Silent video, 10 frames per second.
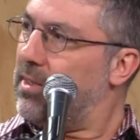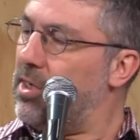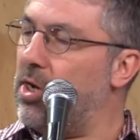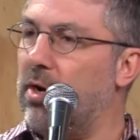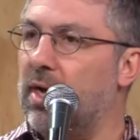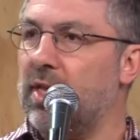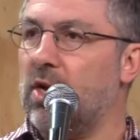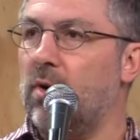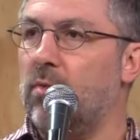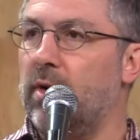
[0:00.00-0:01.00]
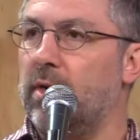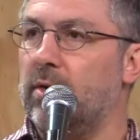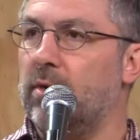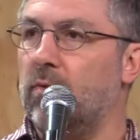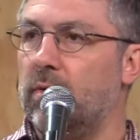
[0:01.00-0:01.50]
I think when
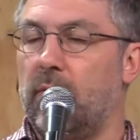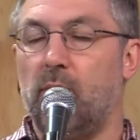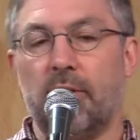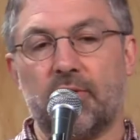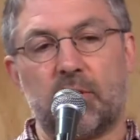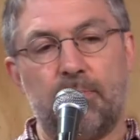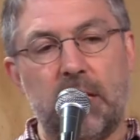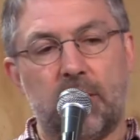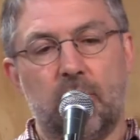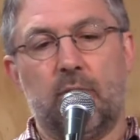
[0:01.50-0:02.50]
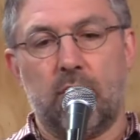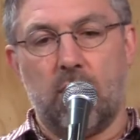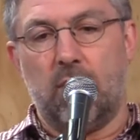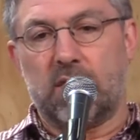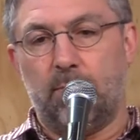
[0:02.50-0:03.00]
we want to speak the
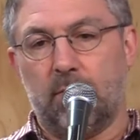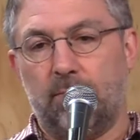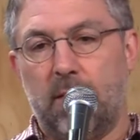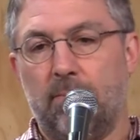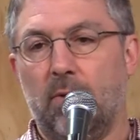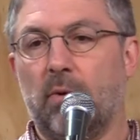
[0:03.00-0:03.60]
gospel to people,